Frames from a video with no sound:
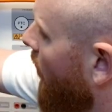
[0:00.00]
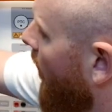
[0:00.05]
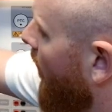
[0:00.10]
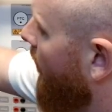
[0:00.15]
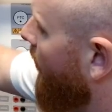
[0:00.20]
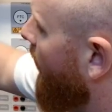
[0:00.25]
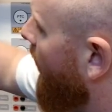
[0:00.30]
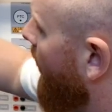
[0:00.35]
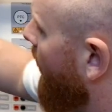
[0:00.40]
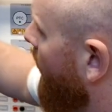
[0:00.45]

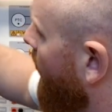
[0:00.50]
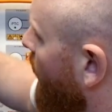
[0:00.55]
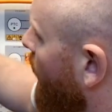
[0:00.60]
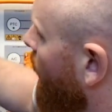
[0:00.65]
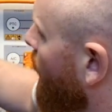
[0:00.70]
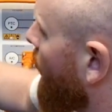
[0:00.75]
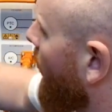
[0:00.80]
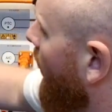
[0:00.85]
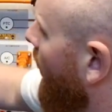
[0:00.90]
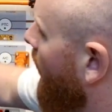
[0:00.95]
then
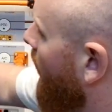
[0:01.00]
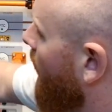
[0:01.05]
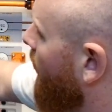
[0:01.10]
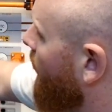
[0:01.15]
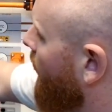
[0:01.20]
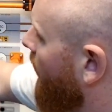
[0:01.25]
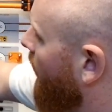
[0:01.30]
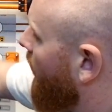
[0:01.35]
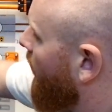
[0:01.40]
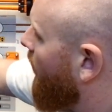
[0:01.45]
you
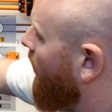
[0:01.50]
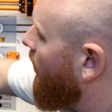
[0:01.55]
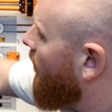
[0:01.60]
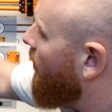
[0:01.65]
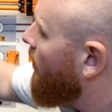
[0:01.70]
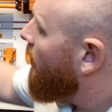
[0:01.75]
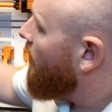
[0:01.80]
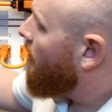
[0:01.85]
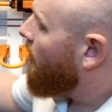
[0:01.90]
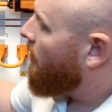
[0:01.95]
have a
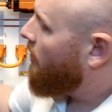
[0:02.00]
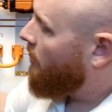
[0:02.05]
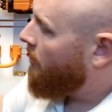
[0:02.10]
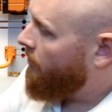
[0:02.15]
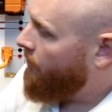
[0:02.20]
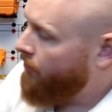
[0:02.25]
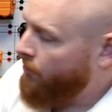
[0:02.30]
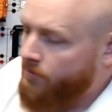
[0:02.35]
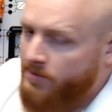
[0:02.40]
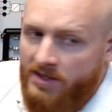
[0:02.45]

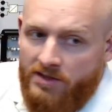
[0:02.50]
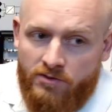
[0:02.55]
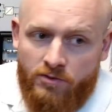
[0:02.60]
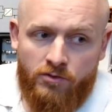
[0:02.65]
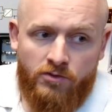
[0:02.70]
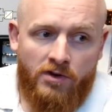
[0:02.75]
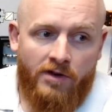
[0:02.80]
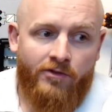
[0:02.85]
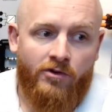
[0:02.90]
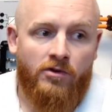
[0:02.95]
Phillips head
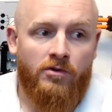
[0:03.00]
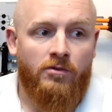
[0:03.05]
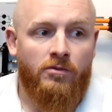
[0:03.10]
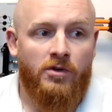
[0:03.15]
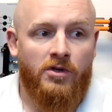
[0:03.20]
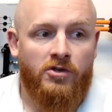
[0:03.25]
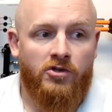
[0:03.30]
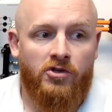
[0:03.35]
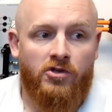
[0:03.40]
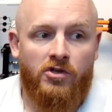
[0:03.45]
screwdriver,
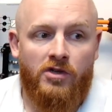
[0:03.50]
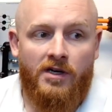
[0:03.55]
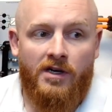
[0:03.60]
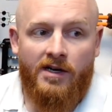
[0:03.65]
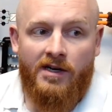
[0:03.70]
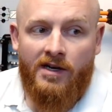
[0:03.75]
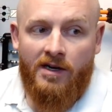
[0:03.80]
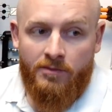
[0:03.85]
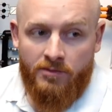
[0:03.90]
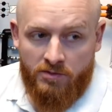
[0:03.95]
which
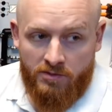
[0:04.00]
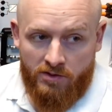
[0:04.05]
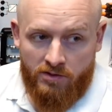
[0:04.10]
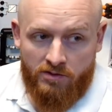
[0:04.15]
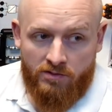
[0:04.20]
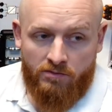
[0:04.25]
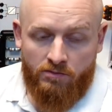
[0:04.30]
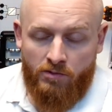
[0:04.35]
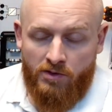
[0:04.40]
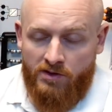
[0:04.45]
comes
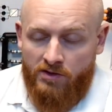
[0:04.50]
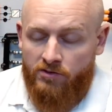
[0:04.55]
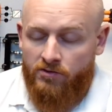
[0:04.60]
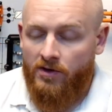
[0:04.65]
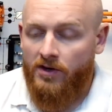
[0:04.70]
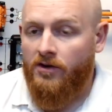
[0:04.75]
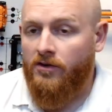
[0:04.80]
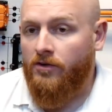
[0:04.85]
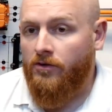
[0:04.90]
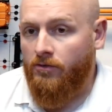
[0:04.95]
with the
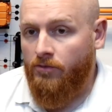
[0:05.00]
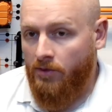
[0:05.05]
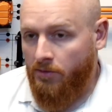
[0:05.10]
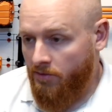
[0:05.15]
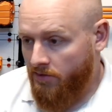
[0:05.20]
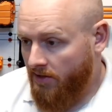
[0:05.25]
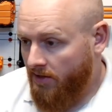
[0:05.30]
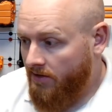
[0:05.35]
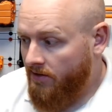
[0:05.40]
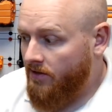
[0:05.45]
trainer. We
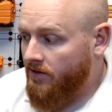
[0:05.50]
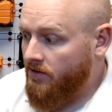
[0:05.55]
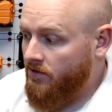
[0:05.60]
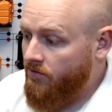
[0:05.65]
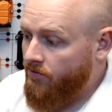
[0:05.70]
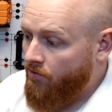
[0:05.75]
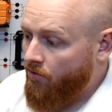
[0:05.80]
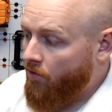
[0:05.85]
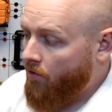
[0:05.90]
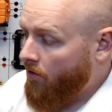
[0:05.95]
will need this
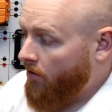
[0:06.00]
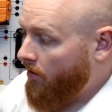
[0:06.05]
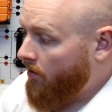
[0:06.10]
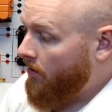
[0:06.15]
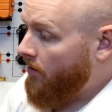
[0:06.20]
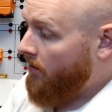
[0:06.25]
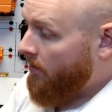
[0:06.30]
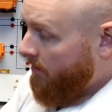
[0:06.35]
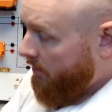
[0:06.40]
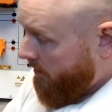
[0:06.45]

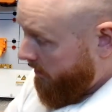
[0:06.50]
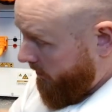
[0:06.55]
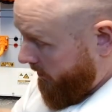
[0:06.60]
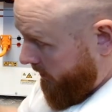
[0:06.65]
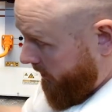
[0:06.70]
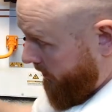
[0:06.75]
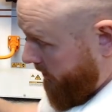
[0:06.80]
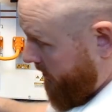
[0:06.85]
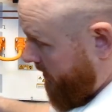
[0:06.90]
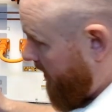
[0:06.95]
for
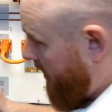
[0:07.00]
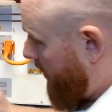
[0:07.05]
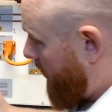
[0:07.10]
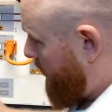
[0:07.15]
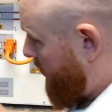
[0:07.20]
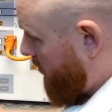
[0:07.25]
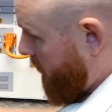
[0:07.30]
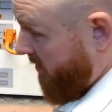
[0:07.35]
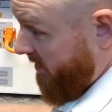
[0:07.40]
the setup, so